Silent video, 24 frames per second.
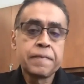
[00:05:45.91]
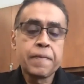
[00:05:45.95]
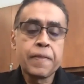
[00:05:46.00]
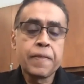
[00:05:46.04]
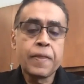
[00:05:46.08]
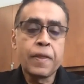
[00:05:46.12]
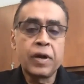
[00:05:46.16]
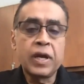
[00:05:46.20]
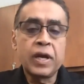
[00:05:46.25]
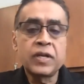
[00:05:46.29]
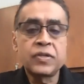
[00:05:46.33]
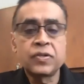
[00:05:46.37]

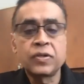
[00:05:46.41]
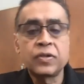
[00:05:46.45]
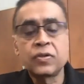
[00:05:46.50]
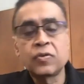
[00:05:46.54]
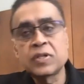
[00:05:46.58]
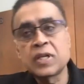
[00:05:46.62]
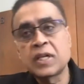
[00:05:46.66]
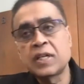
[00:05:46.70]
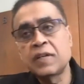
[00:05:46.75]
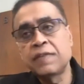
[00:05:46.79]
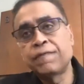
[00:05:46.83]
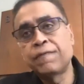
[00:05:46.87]
Okay, so those
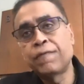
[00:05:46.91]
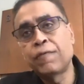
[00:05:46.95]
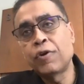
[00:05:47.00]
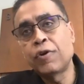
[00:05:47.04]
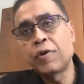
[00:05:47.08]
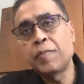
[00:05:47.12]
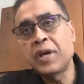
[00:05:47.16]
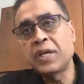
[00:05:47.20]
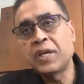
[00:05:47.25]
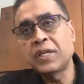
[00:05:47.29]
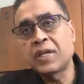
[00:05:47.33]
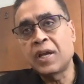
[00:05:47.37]
are the four
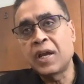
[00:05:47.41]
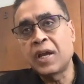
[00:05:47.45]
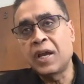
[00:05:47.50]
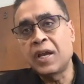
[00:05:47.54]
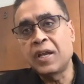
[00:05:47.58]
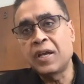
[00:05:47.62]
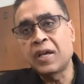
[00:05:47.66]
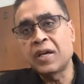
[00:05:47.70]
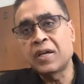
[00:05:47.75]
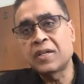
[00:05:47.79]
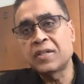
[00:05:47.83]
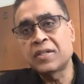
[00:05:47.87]
major
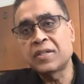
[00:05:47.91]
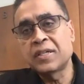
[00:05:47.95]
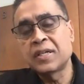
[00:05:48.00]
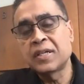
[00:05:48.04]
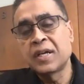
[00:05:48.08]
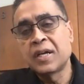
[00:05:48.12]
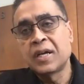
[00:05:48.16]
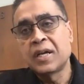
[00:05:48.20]
areas,